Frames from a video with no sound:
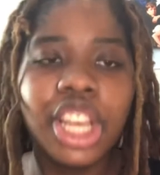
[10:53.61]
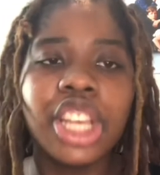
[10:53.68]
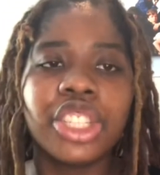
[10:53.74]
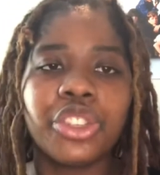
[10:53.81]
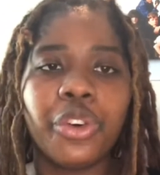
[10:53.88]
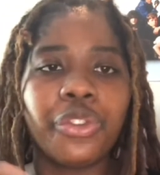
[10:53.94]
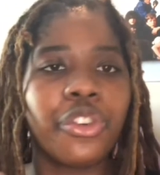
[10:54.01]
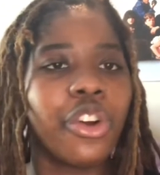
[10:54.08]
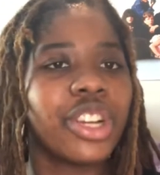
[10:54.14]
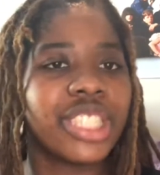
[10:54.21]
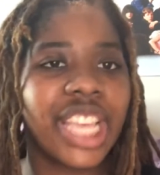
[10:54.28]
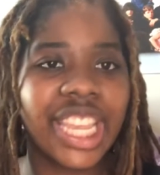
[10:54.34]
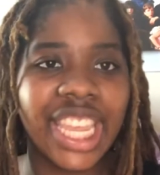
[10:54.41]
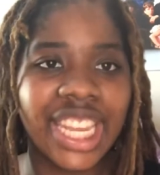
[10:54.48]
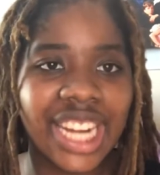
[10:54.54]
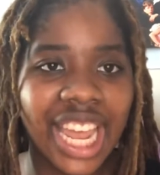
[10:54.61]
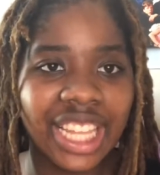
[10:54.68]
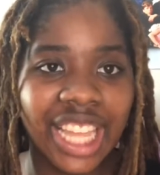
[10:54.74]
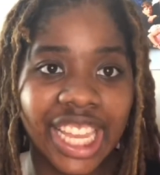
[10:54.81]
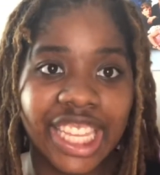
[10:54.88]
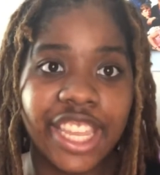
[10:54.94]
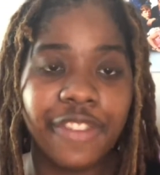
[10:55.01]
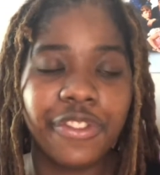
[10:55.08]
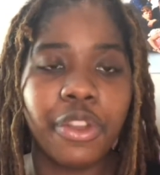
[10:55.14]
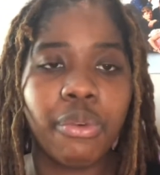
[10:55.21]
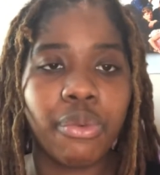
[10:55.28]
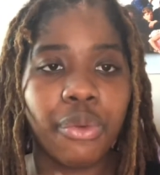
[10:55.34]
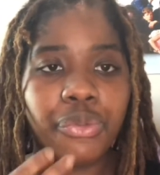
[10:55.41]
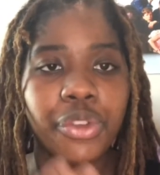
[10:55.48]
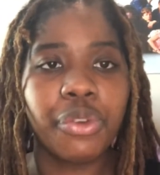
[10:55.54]
So of course I cannot like give you a
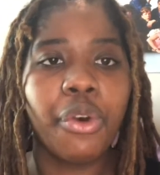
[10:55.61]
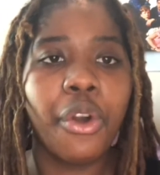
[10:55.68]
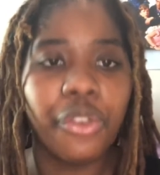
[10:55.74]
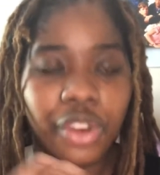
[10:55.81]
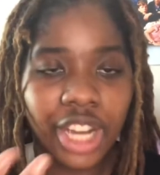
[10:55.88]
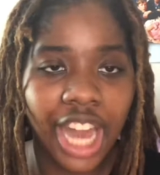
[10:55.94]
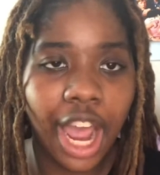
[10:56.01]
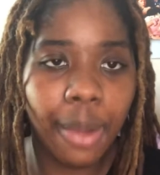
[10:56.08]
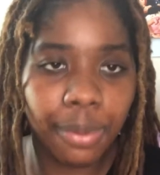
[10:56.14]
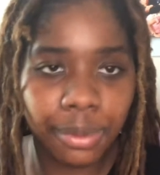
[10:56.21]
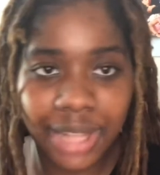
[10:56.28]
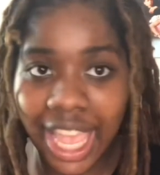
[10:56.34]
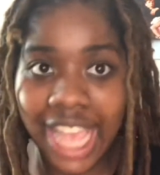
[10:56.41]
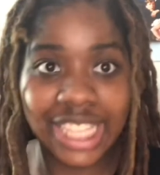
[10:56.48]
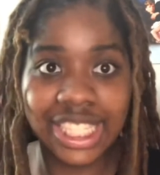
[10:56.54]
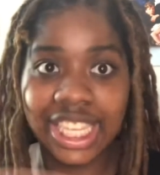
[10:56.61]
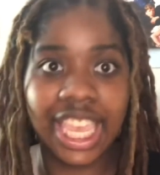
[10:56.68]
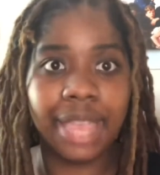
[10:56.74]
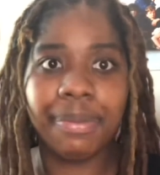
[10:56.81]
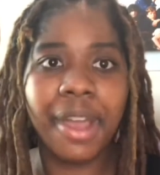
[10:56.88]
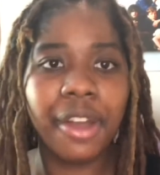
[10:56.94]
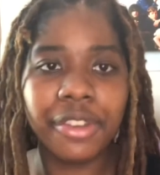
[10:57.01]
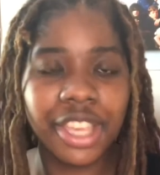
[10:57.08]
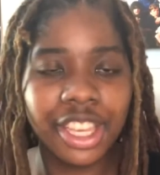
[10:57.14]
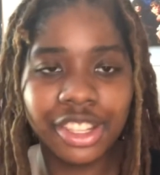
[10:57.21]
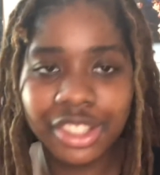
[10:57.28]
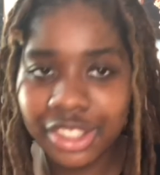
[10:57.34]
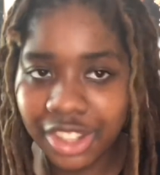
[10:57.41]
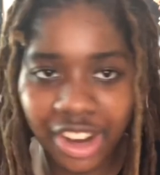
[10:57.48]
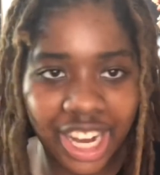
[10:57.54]
review over an album that hasn't came out
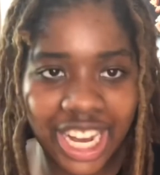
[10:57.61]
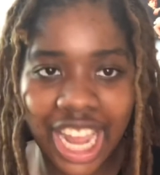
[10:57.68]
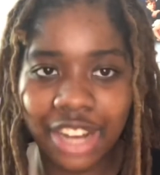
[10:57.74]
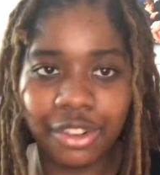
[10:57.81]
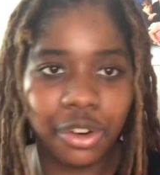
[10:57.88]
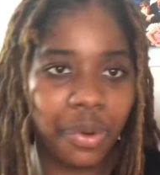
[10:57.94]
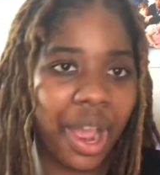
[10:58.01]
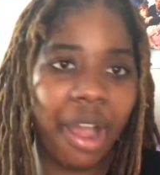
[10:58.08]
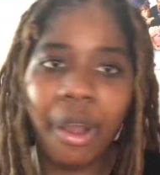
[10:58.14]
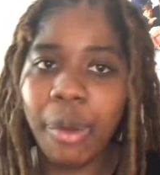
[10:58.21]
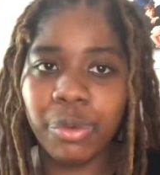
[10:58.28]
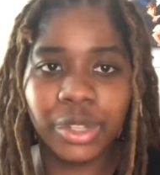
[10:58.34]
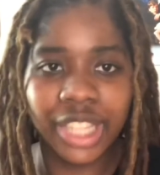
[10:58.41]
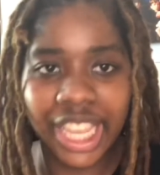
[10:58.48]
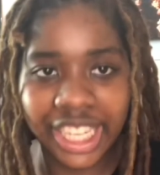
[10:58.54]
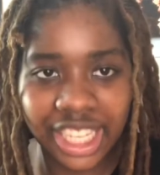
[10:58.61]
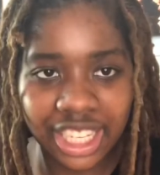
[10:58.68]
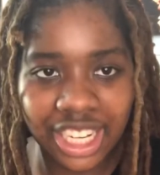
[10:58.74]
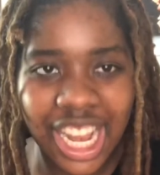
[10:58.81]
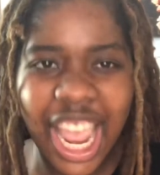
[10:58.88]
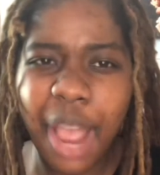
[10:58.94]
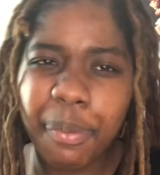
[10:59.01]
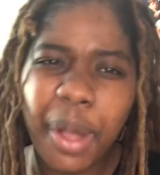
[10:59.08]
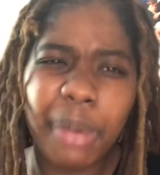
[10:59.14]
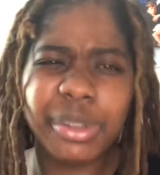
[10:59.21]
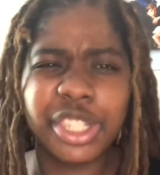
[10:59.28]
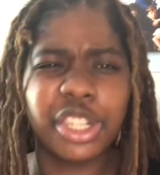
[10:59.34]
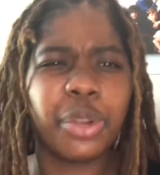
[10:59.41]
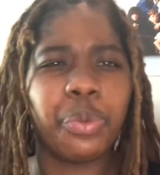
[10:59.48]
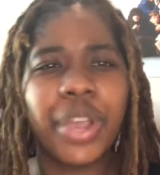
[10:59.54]
yet. All right, I don't know how I will like it. Probably
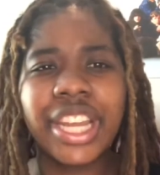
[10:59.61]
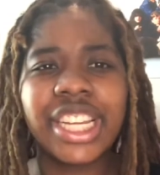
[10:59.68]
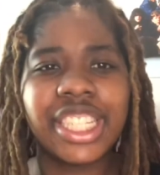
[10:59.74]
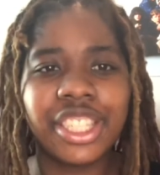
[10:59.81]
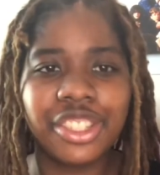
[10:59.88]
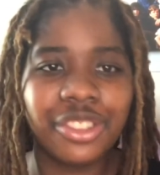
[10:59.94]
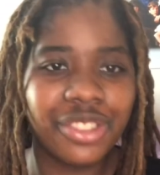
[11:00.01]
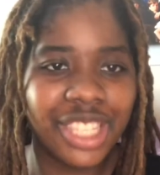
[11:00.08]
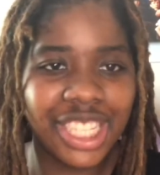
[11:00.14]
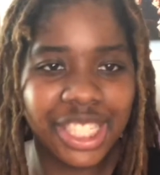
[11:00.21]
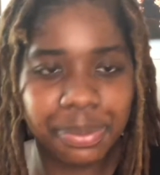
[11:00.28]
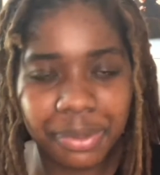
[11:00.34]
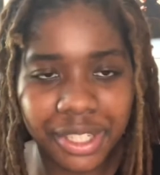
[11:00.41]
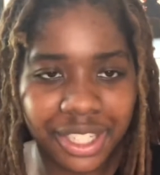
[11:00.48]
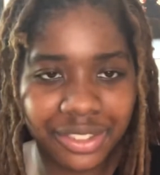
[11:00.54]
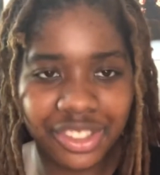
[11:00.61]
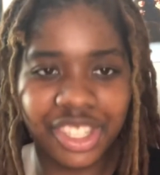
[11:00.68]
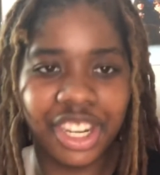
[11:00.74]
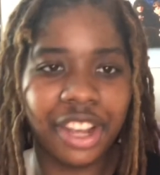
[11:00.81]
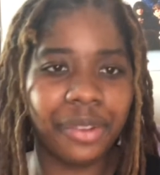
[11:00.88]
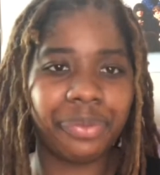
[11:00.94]
should have waited to do this, but you know,